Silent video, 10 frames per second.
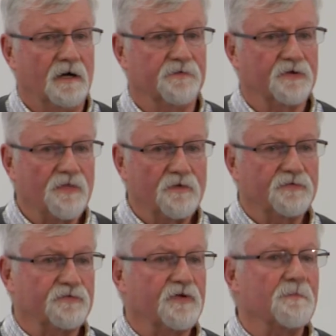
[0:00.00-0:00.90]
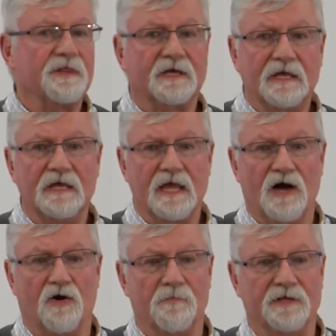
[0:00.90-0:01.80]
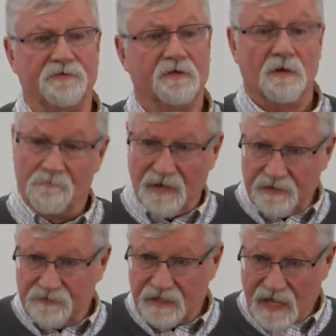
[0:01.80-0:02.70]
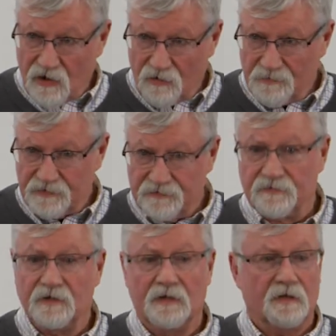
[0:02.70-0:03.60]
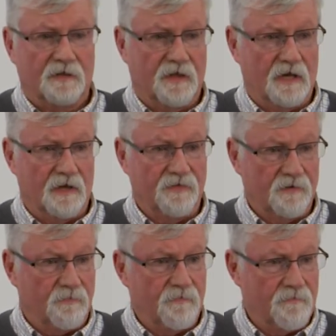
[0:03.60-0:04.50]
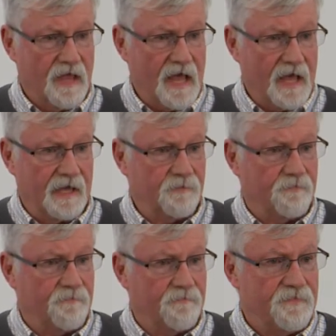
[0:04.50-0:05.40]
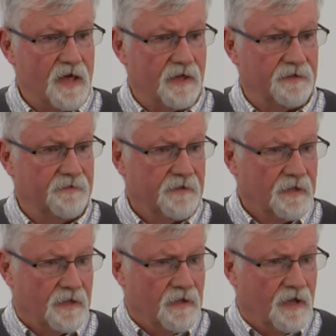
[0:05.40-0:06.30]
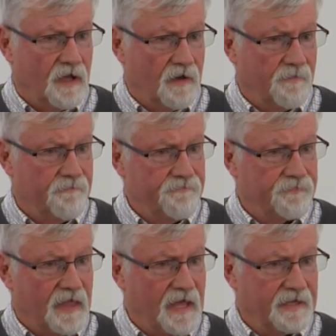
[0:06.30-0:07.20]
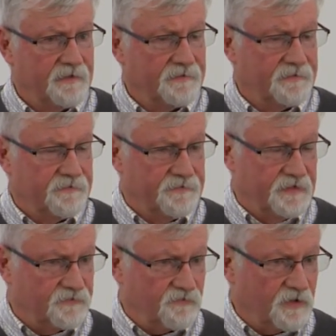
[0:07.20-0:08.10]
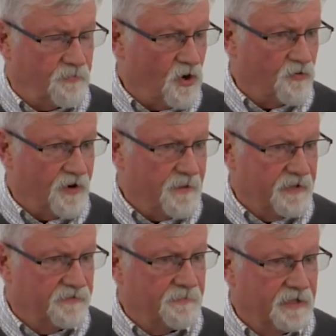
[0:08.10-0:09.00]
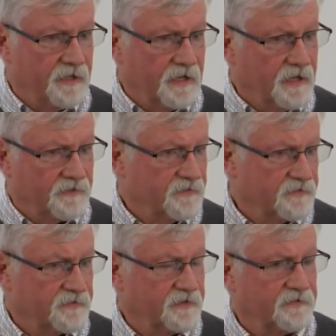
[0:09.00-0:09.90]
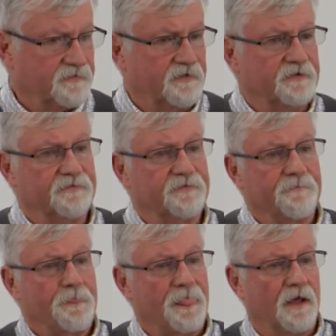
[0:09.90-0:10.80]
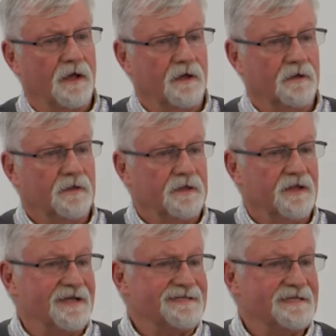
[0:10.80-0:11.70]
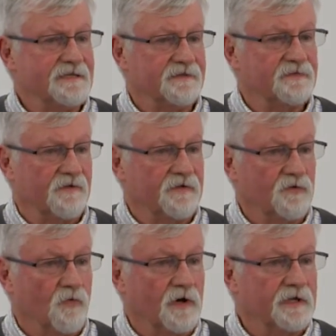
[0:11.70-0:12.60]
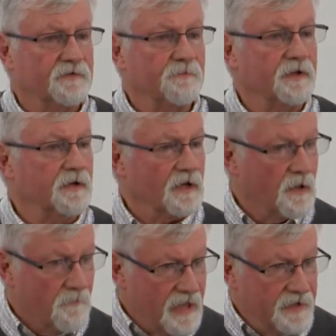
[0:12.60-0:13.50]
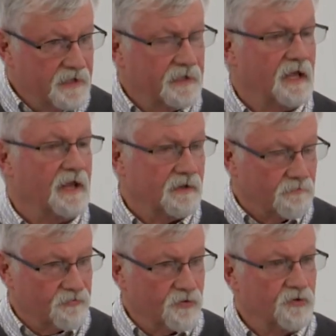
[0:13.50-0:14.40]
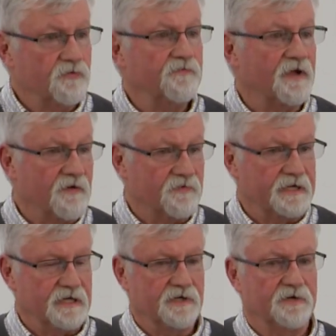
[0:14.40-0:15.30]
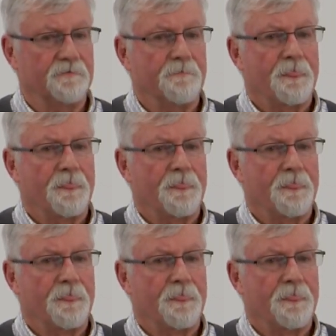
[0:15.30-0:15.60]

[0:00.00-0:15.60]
So those are some of the key elements, basic elements. The Ag Ag District program has been in existence since 1971. It's been amended and improved every year.